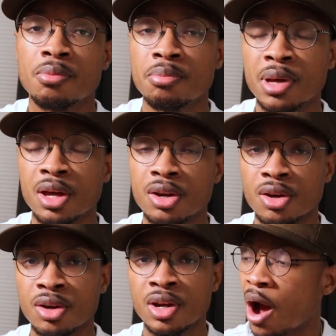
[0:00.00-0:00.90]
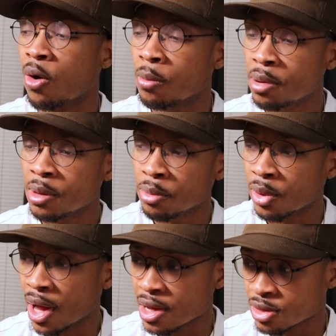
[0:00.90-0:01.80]
better our
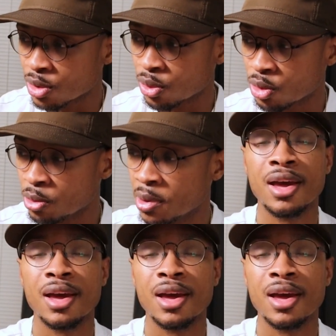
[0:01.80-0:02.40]
people as a group,